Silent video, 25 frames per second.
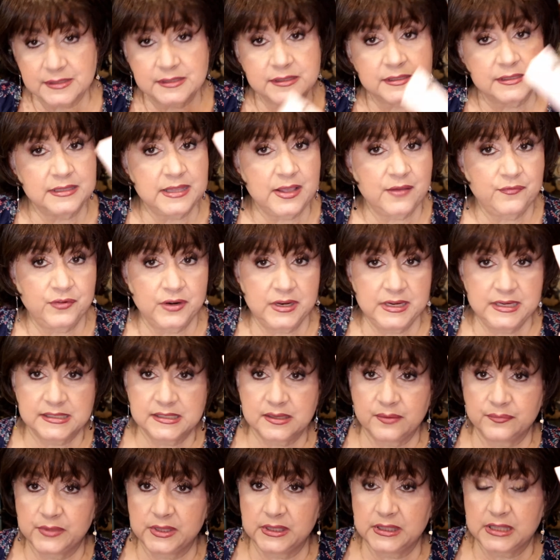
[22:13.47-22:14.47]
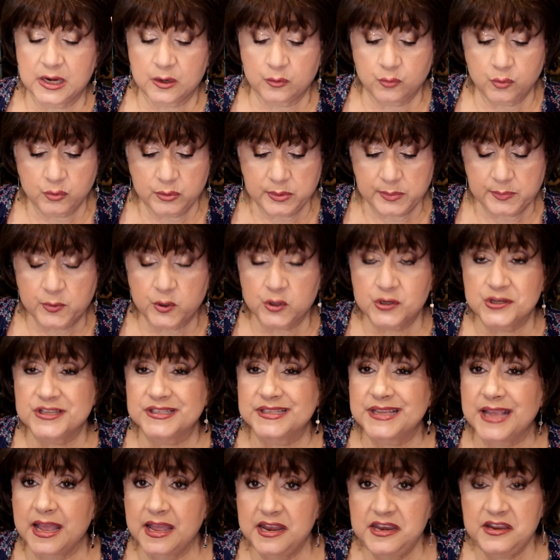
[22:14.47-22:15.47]
Definitely something that I will repurchase.
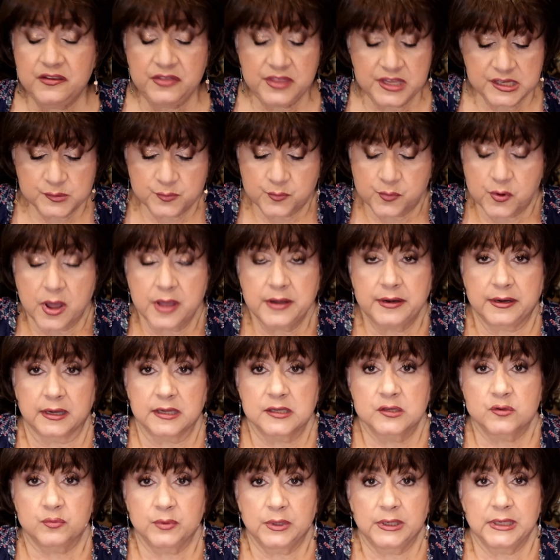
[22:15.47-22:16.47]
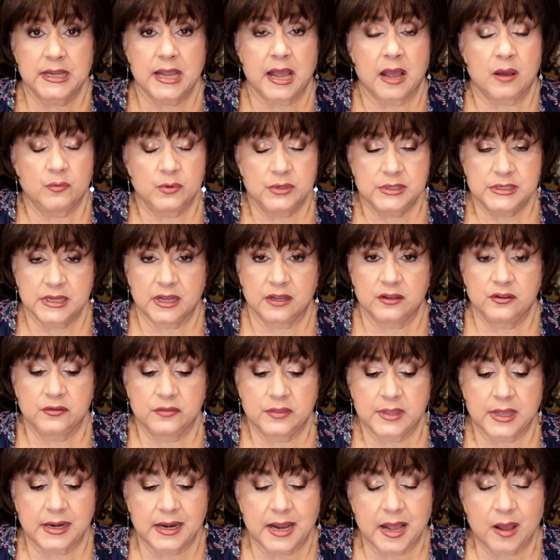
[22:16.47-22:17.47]
Any of these products, really, I would tell you
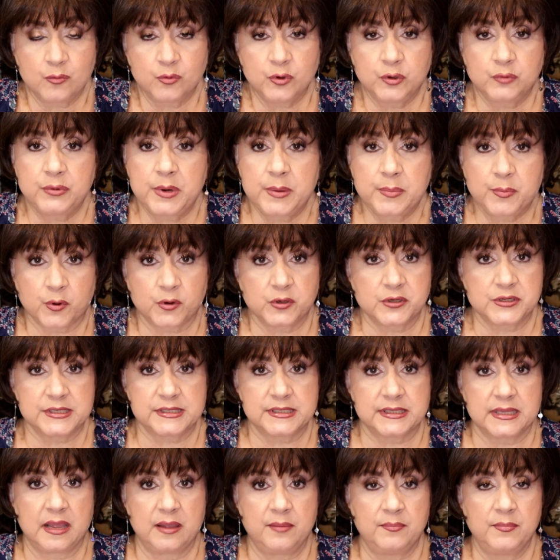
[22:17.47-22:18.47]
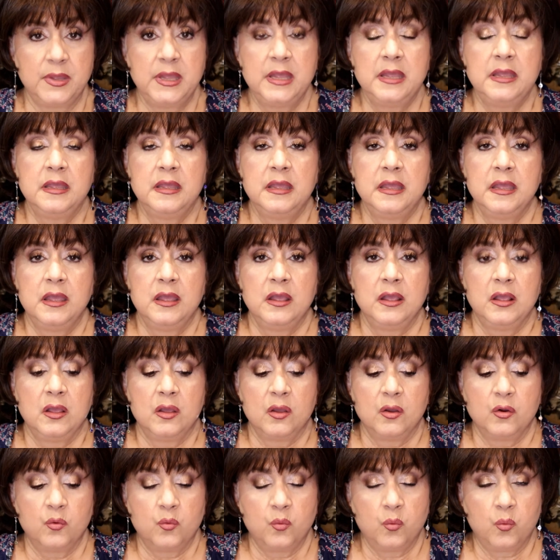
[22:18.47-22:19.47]
that I would repurchase them,
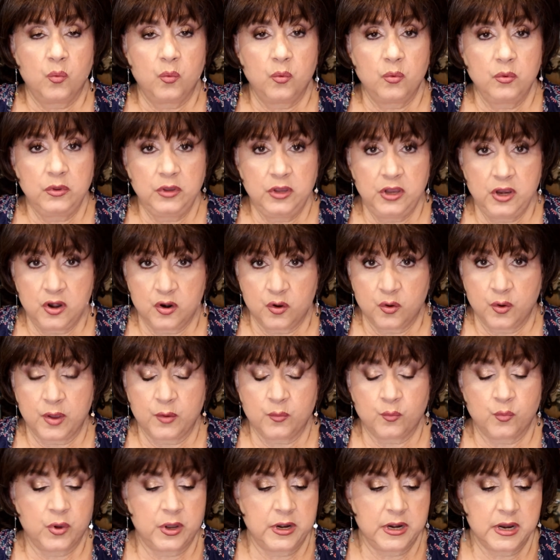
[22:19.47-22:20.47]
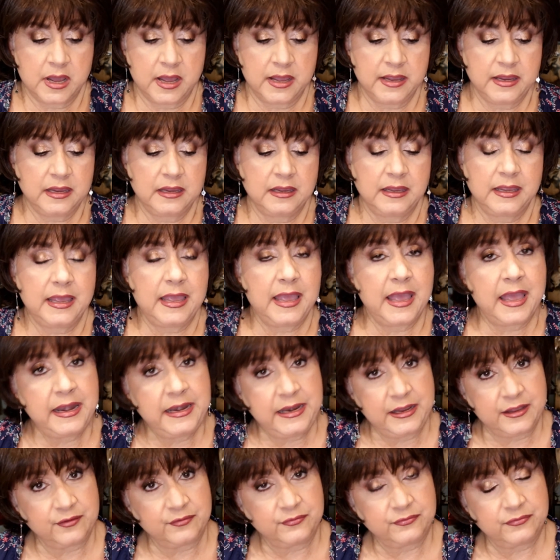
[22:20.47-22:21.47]
you know, when and
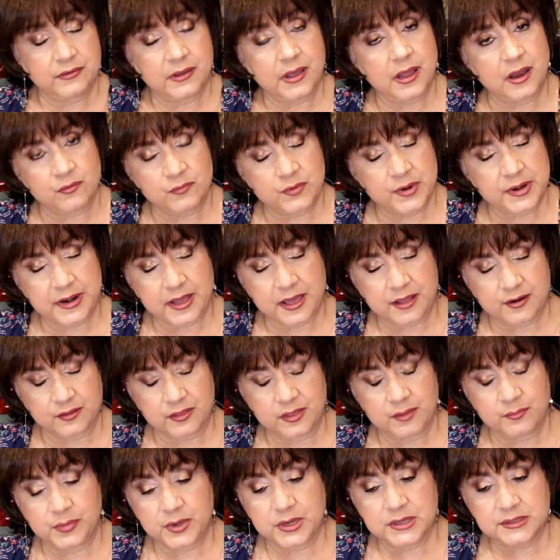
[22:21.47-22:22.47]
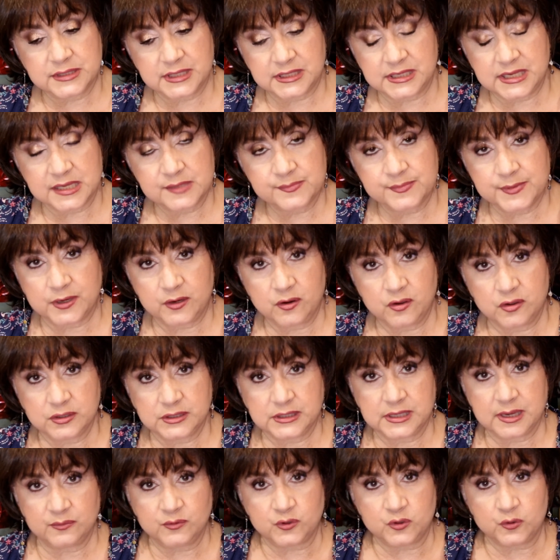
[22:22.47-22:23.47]
if I run out of them, because it takes me a long
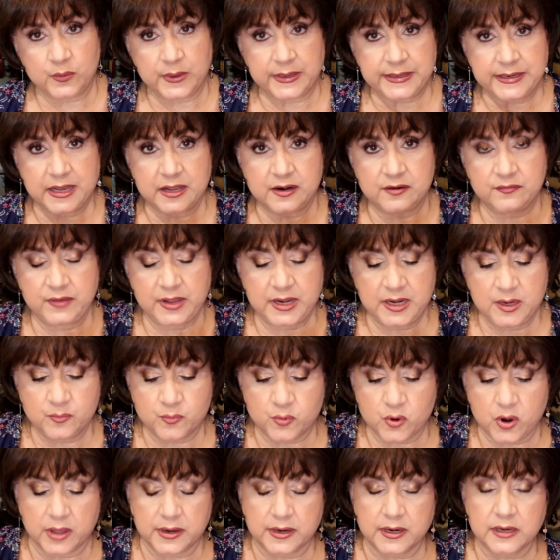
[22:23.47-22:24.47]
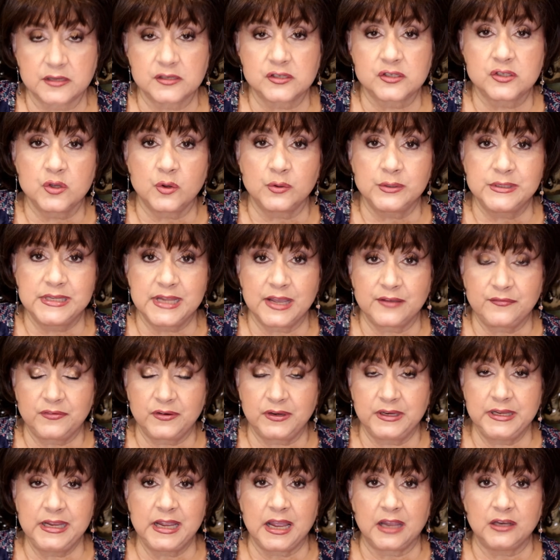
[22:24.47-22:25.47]
time to run out of any products. So
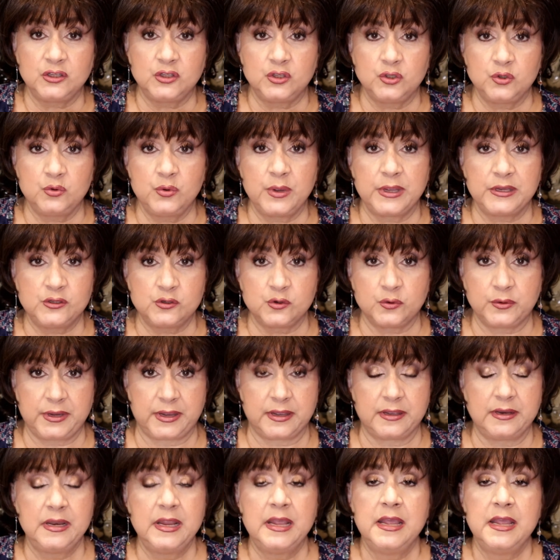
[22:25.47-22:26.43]
definitely I do enjoy it.